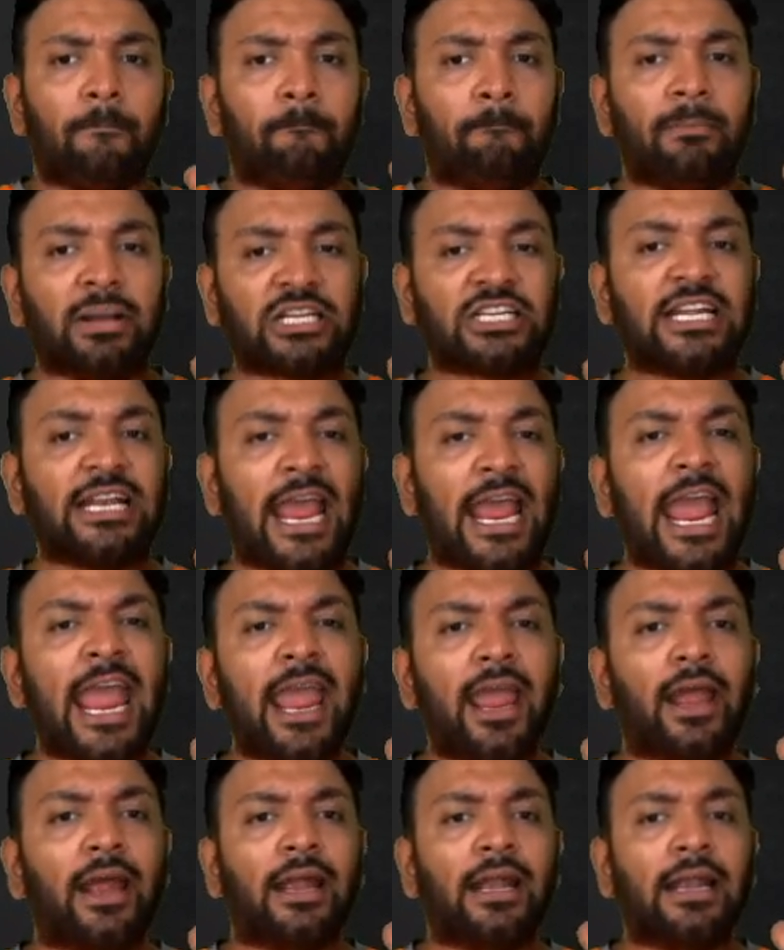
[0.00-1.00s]
Machine
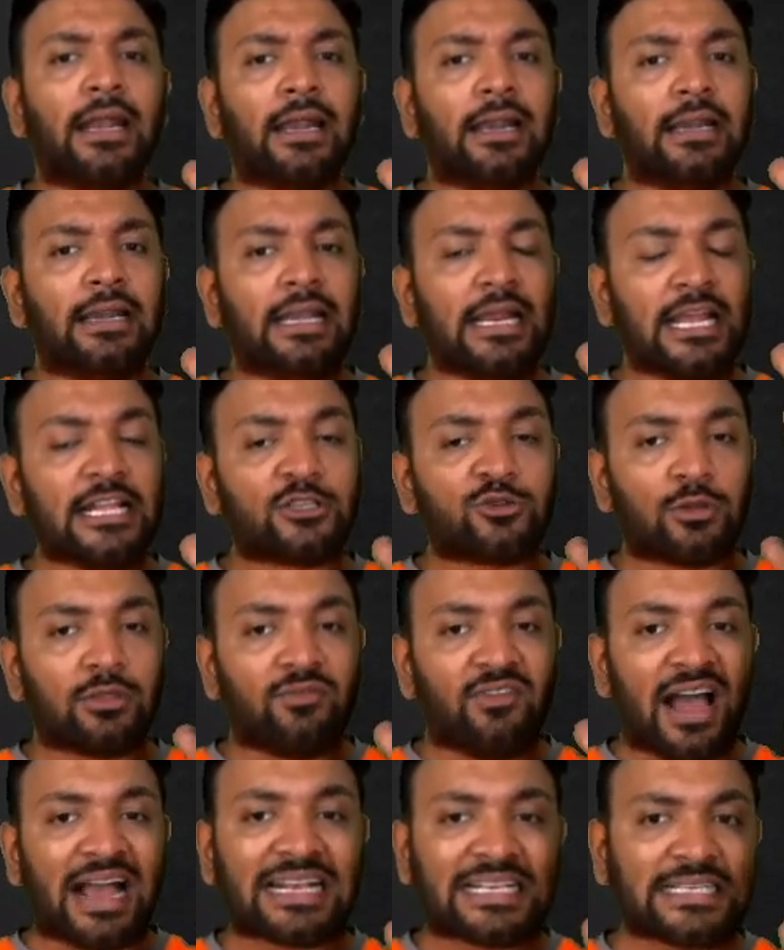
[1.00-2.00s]
A deals
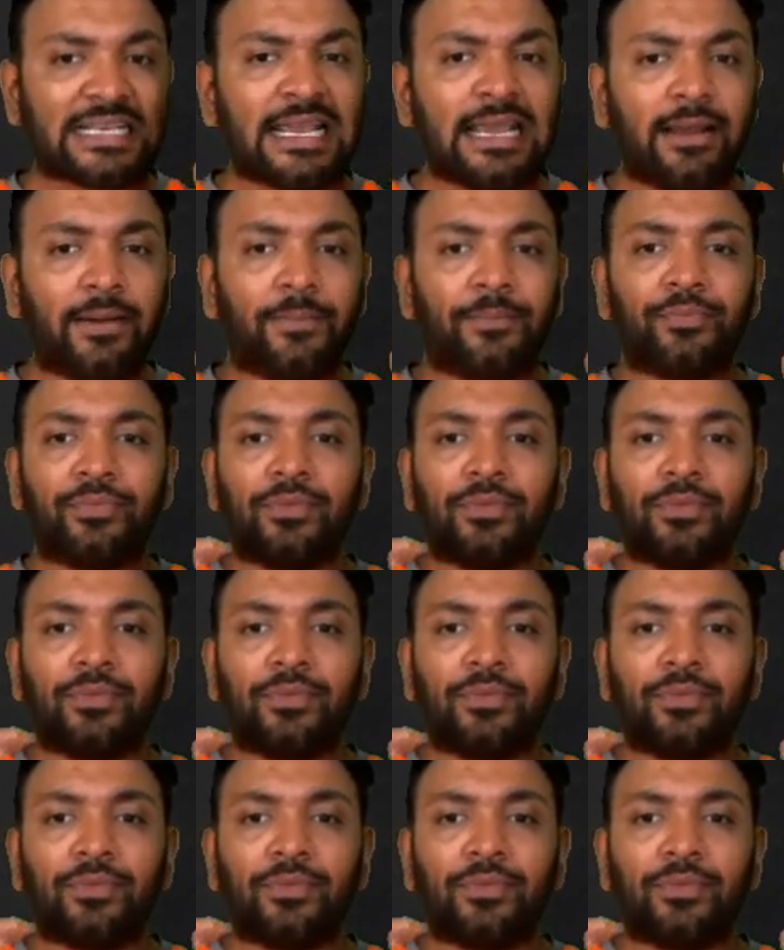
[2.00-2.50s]
with waxing.